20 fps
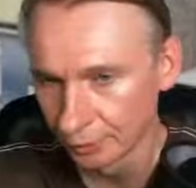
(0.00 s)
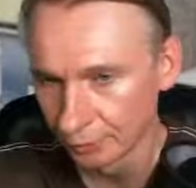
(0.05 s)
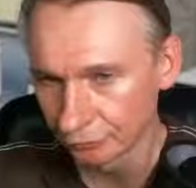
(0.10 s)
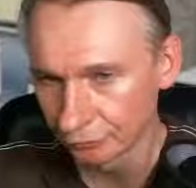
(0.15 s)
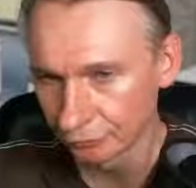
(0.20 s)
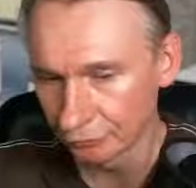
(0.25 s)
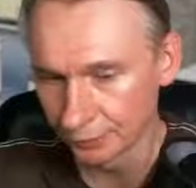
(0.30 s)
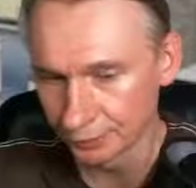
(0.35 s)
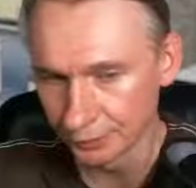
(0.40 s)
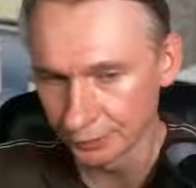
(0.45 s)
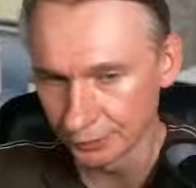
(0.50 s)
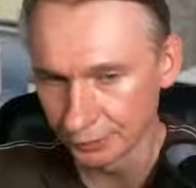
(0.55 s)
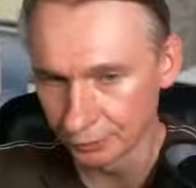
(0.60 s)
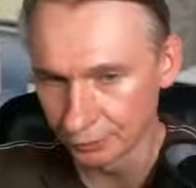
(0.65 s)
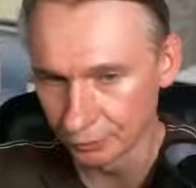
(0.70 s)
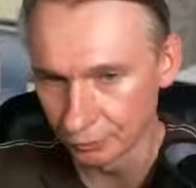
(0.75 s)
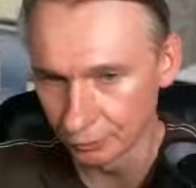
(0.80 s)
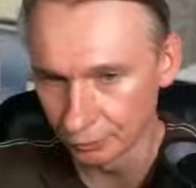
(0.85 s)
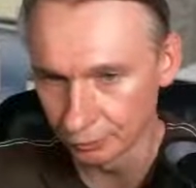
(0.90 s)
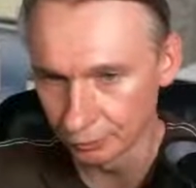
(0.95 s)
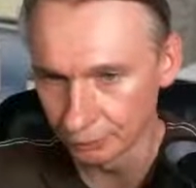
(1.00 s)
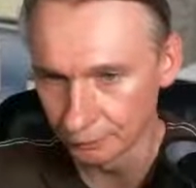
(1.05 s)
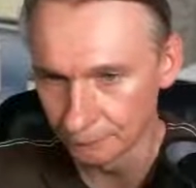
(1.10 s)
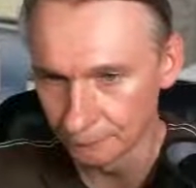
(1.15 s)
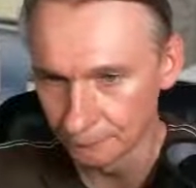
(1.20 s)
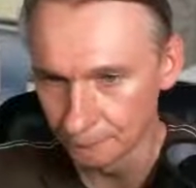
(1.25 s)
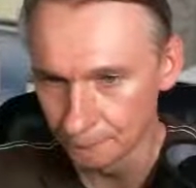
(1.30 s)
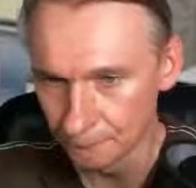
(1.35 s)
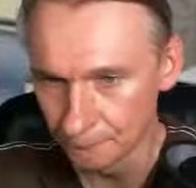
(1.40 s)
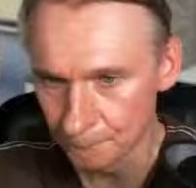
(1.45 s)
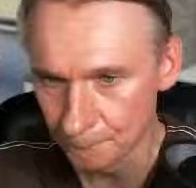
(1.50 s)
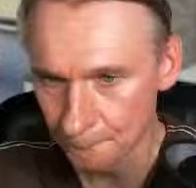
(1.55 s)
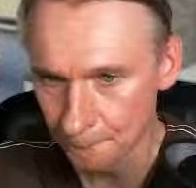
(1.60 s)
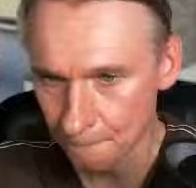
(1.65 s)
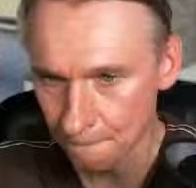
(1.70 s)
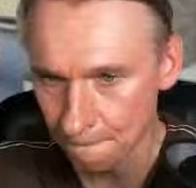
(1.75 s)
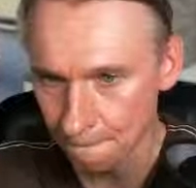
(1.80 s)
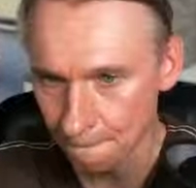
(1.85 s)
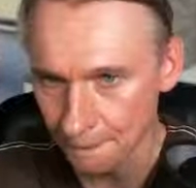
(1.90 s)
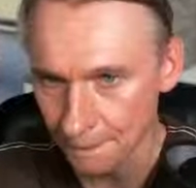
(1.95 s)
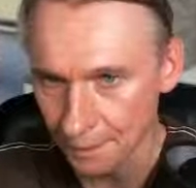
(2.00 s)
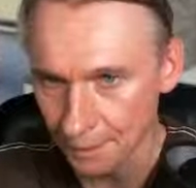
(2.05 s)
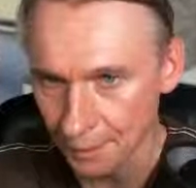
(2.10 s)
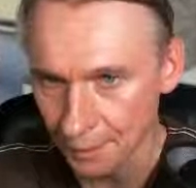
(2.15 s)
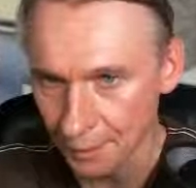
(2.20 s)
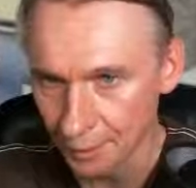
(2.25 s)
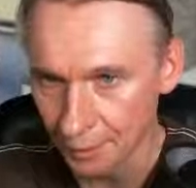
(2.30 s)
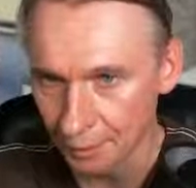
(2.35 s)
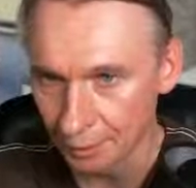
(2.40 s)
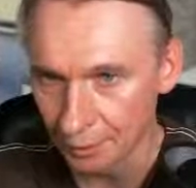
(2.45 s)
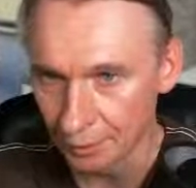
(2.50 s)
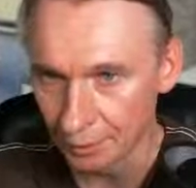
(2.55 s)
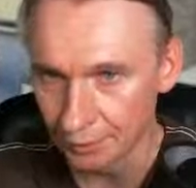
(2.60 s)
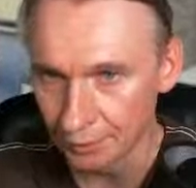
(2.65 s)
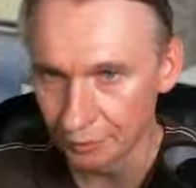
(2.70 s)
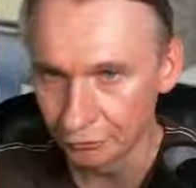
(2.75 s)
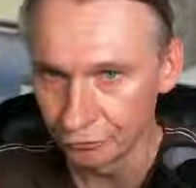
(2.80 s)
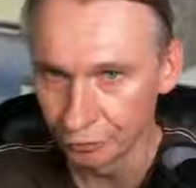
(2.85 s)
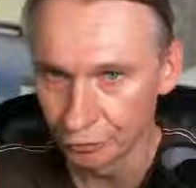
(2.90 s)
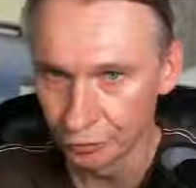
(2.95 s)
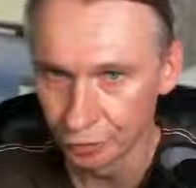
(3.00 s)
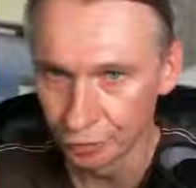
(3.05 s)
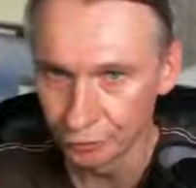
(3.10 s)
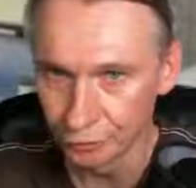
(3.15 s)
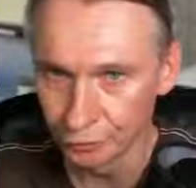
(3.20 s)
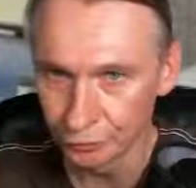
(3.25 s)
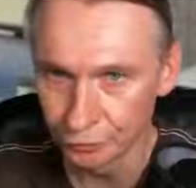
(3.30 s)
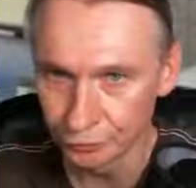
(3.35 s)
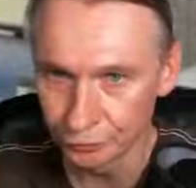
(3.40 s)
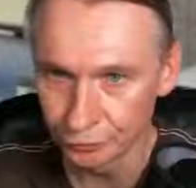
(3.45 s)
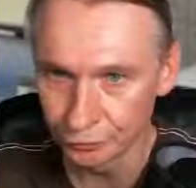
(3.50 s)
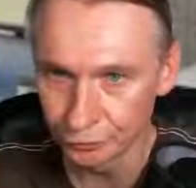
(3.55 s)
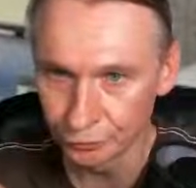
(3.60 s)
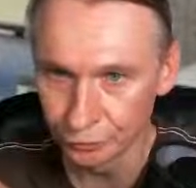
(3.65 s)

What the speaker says: Friendly Core. If you go to